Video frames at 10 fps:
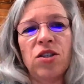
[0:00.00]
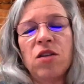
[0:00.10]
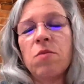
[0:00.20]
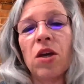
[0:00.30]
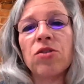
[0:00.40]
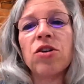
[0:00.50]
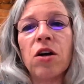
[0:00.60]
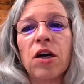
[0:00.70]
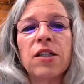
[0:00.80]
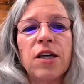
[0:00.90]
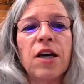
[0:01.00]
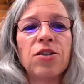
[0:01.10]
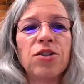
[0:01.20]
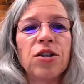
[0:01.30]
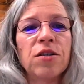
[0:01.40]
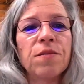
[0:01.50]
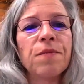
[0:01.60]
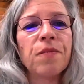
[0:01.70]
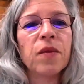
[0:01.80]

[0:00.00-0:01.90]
just to meet your target texture.